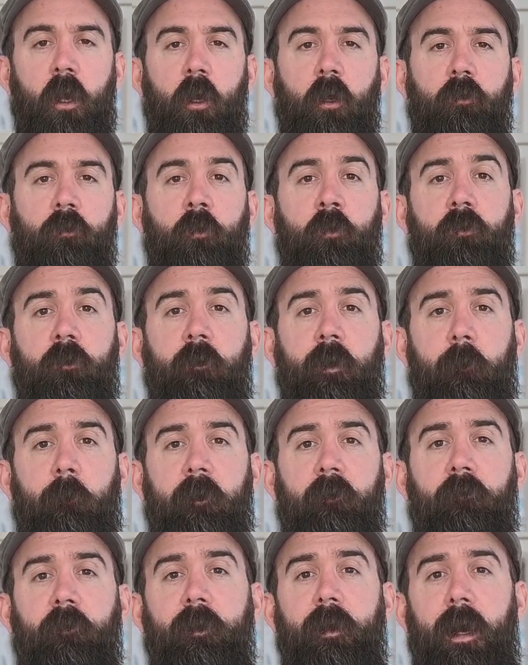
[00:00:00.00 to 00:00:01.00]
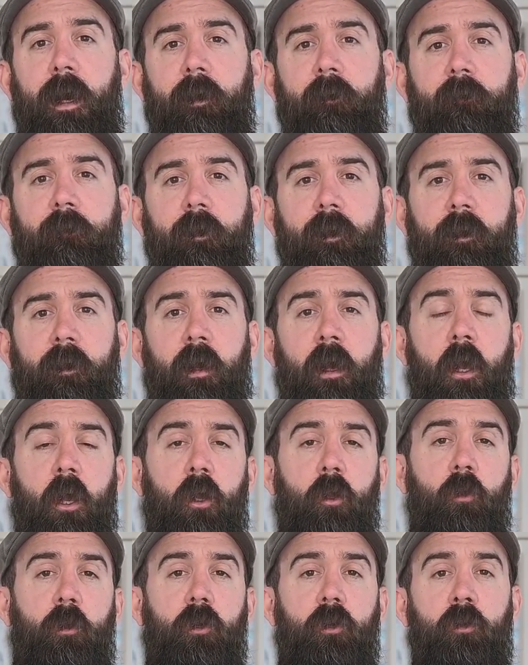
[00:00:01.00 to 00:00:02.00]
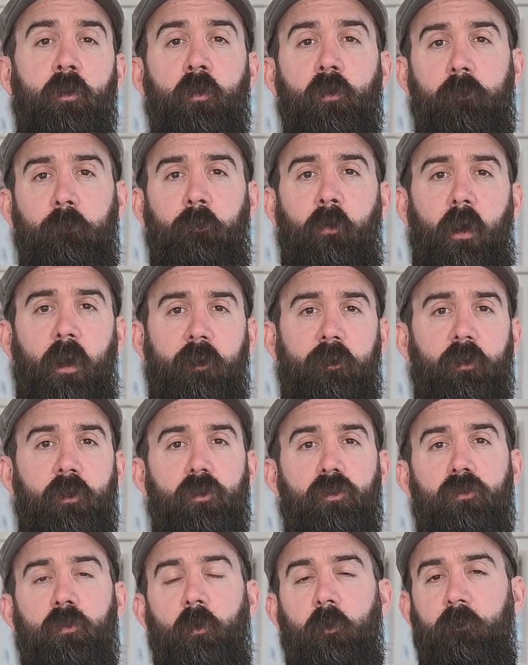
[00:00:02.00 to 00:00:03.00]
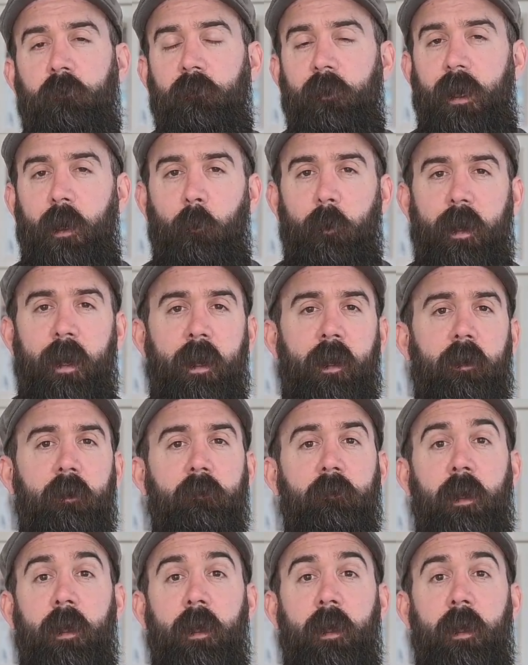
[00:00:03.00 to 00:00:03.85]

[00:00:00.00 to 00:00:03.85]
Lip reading: So I usually recommend for guys, like, you can use product to control flyaway hairs.